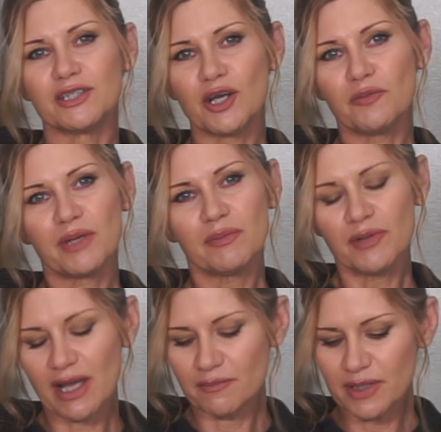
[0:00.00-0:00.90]
You know, people
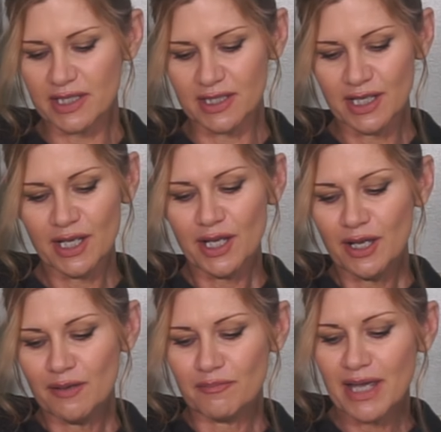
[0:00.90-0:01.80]
have been
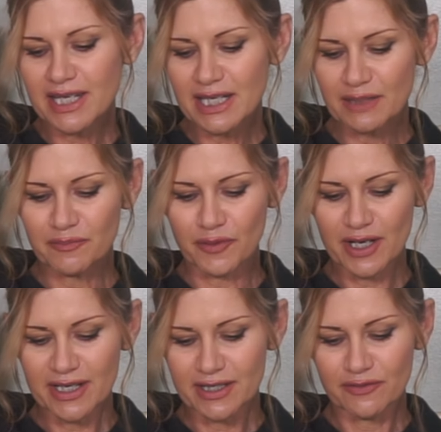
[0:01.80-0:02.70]
making
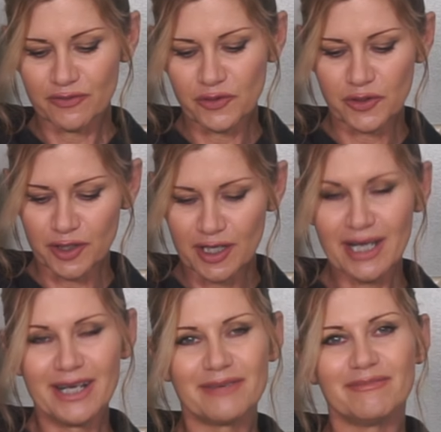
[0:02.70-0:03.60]
bread for
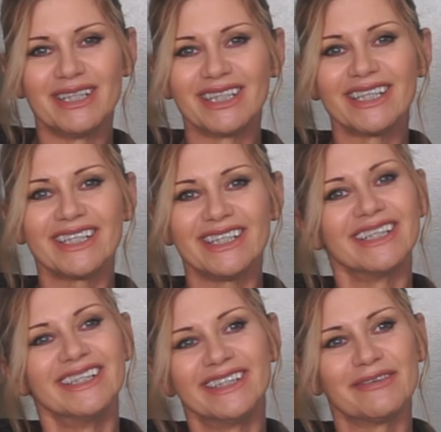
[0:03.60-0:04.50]

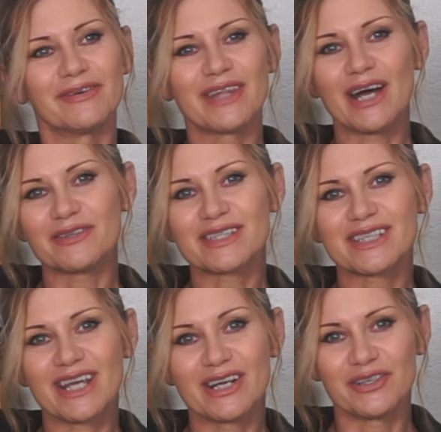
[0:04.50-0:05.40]
millennia without
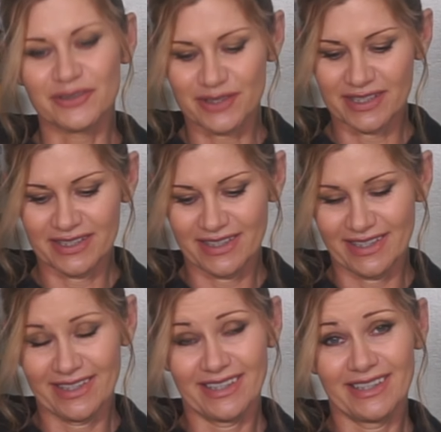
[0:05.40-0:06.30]
scales
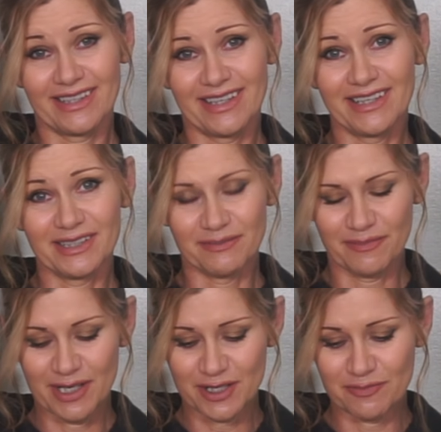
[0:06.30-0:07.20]
and
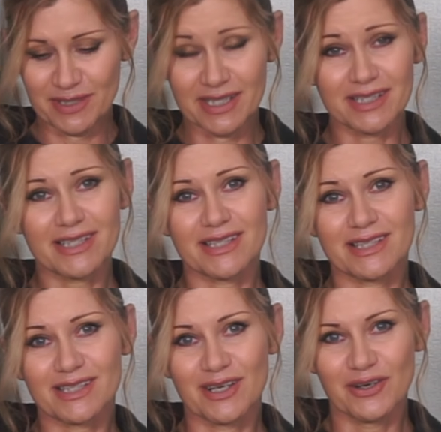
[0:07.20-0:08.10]
measurements,
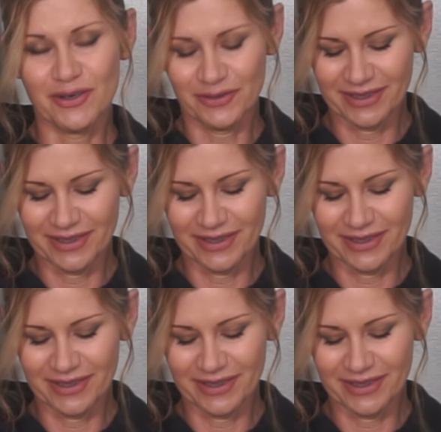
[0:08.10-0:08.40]
so